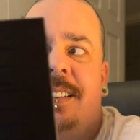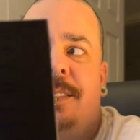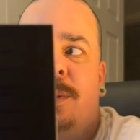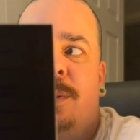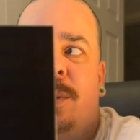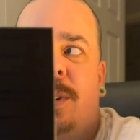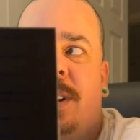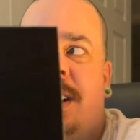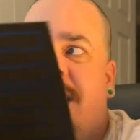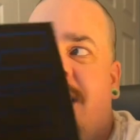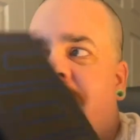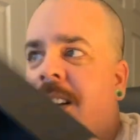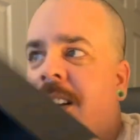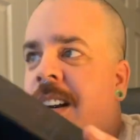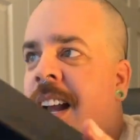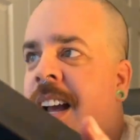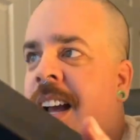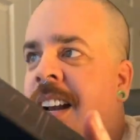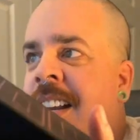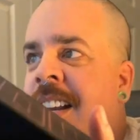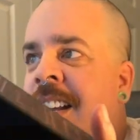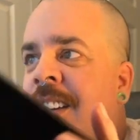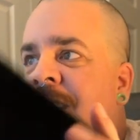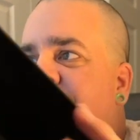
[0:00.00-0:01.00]
400
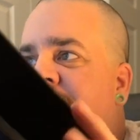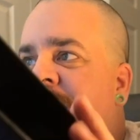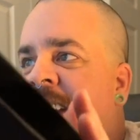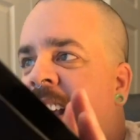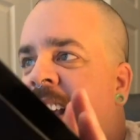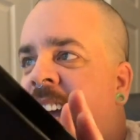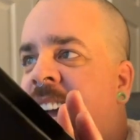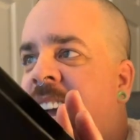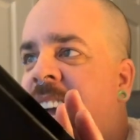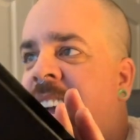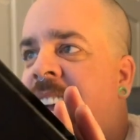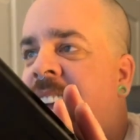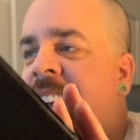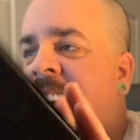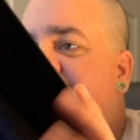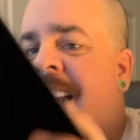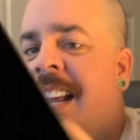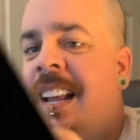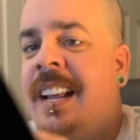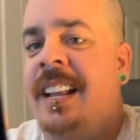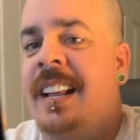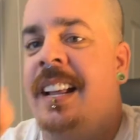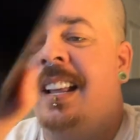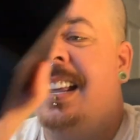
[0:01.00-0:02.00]
on each
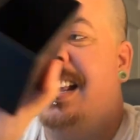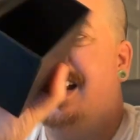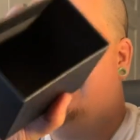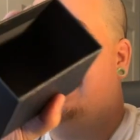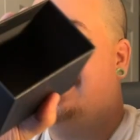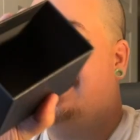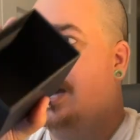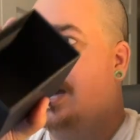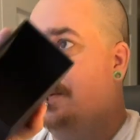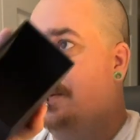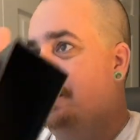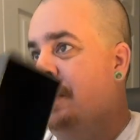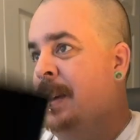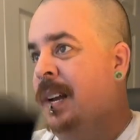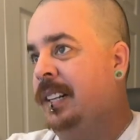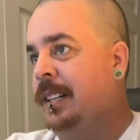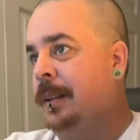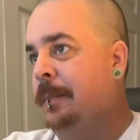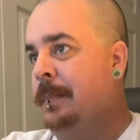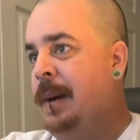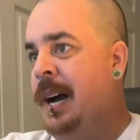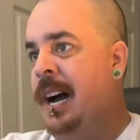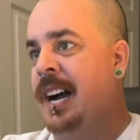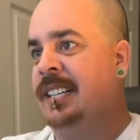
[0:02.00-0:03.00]
side. That's how big
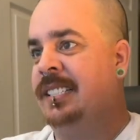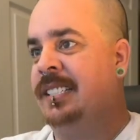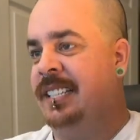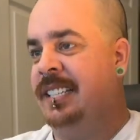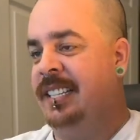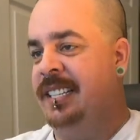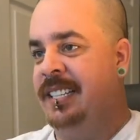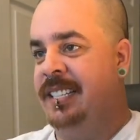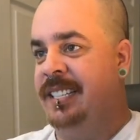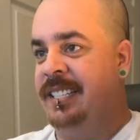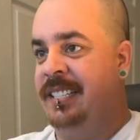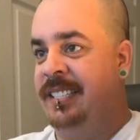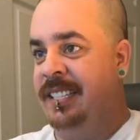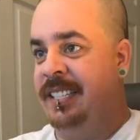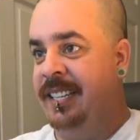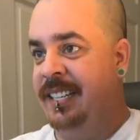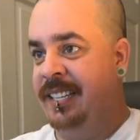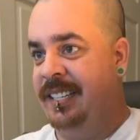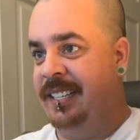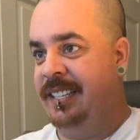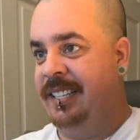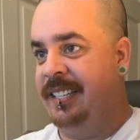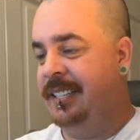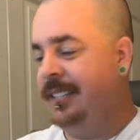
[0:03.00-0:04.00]
the box is.
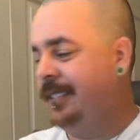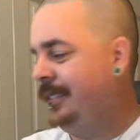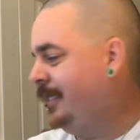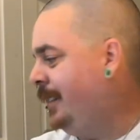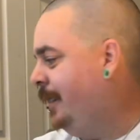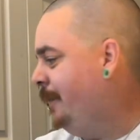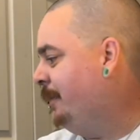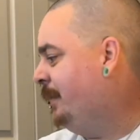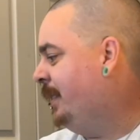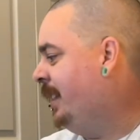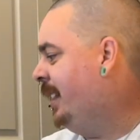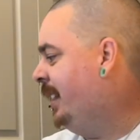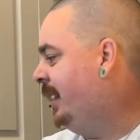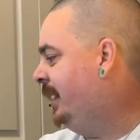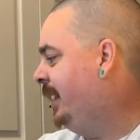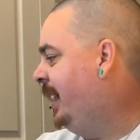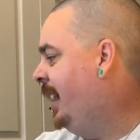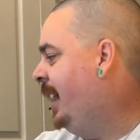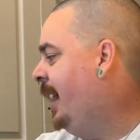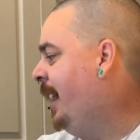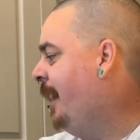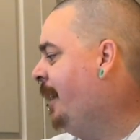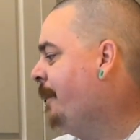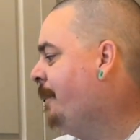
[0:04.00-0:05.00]
Come like
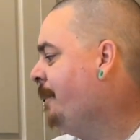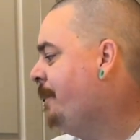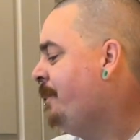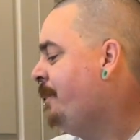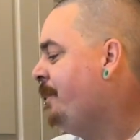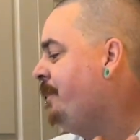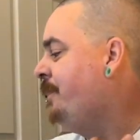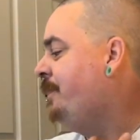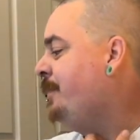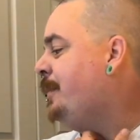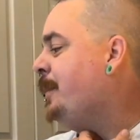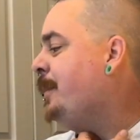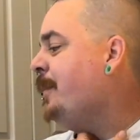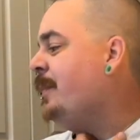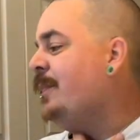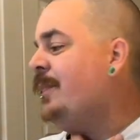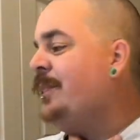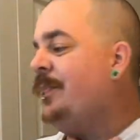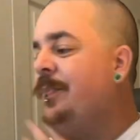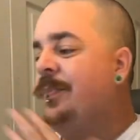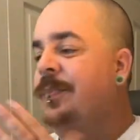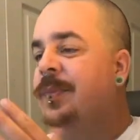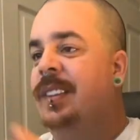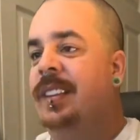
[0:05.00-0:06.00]
that.
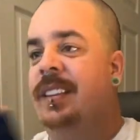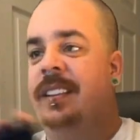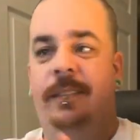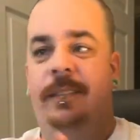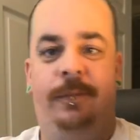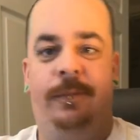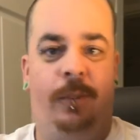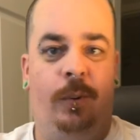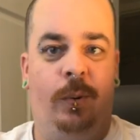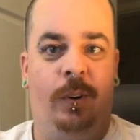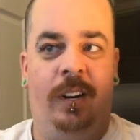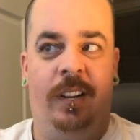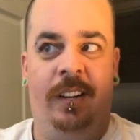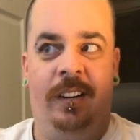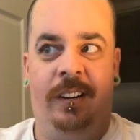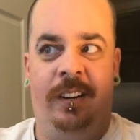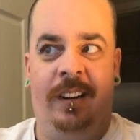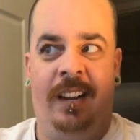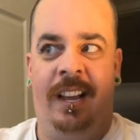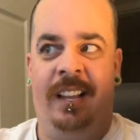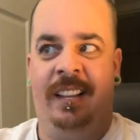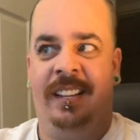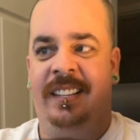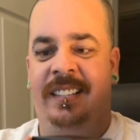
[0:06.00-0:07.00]

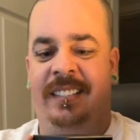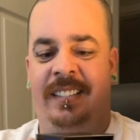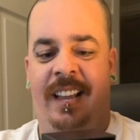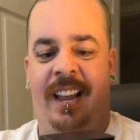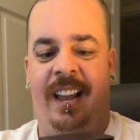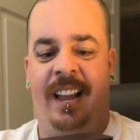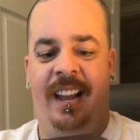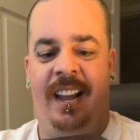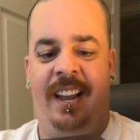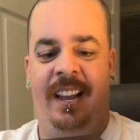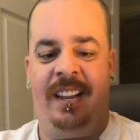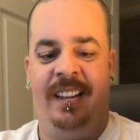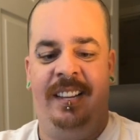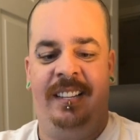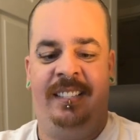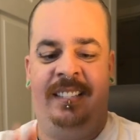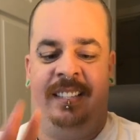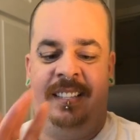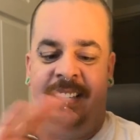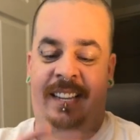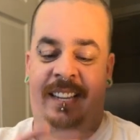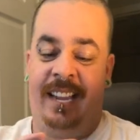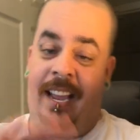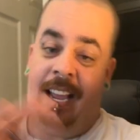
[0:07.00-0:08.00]
400 on the
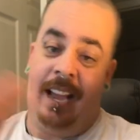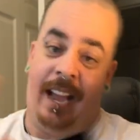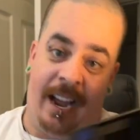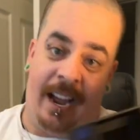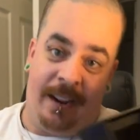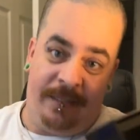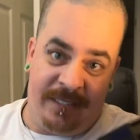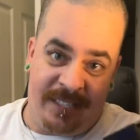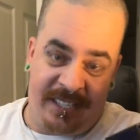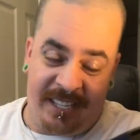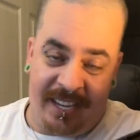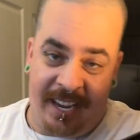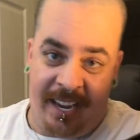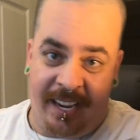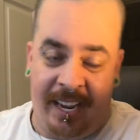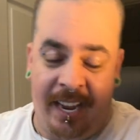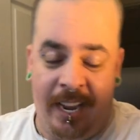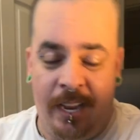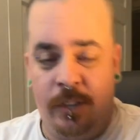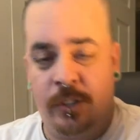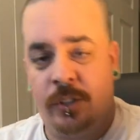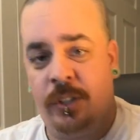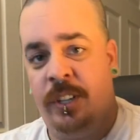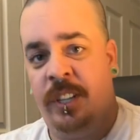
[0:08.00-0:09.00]
sides. Obviously, I
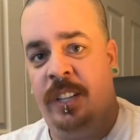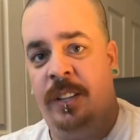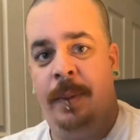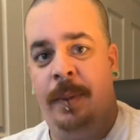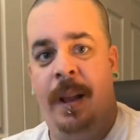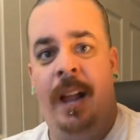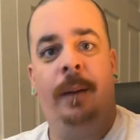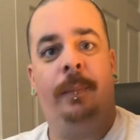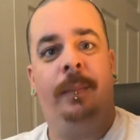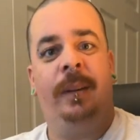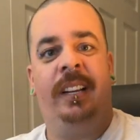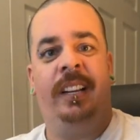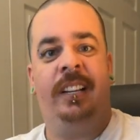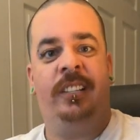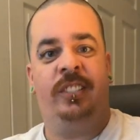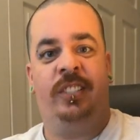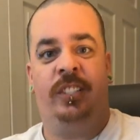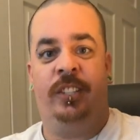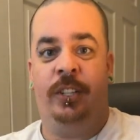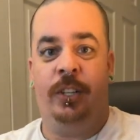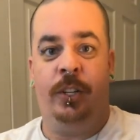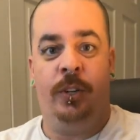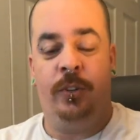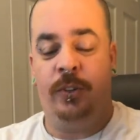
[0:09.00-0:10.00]
can't show you the back because
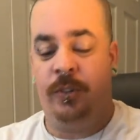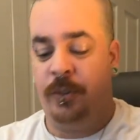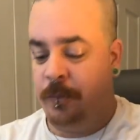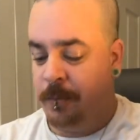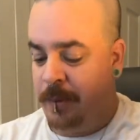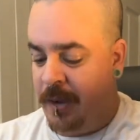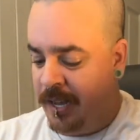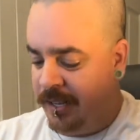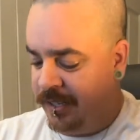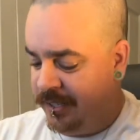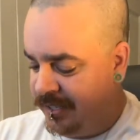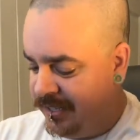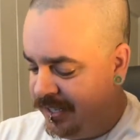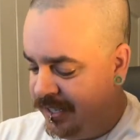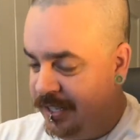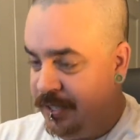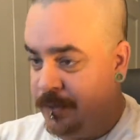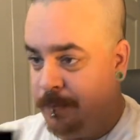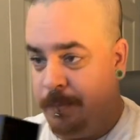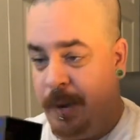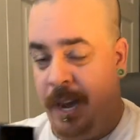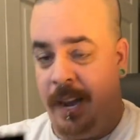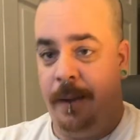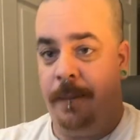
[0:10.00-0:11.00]
of the YouTube
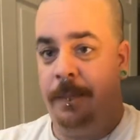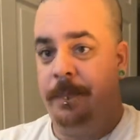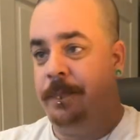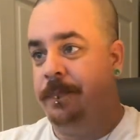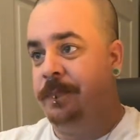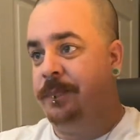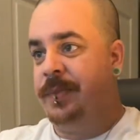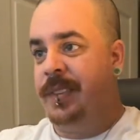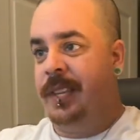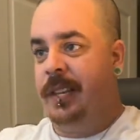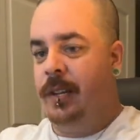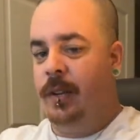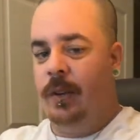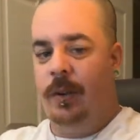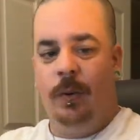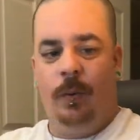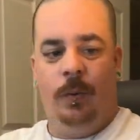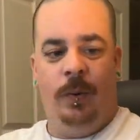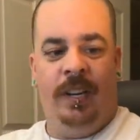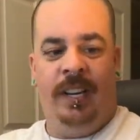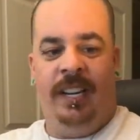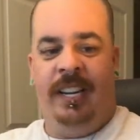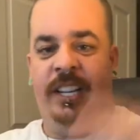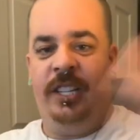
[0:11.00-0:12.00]
policies, but
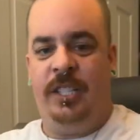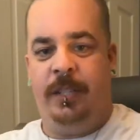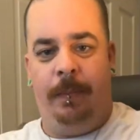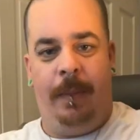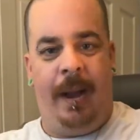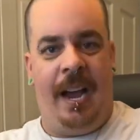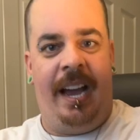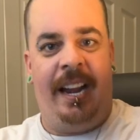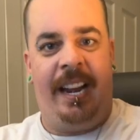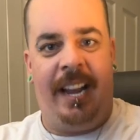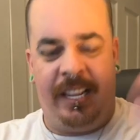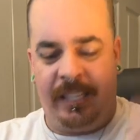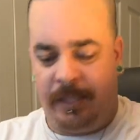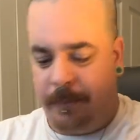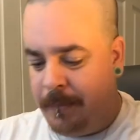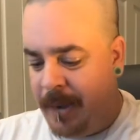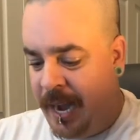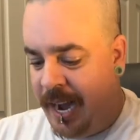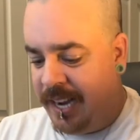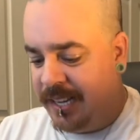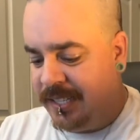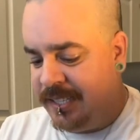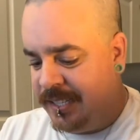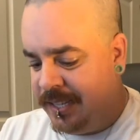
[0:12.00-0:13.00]
when you get your mod out the
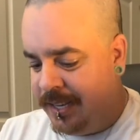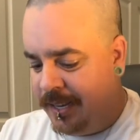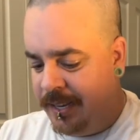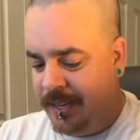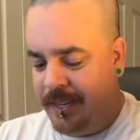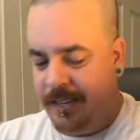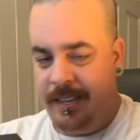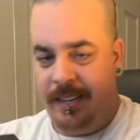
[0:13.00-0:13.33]
box,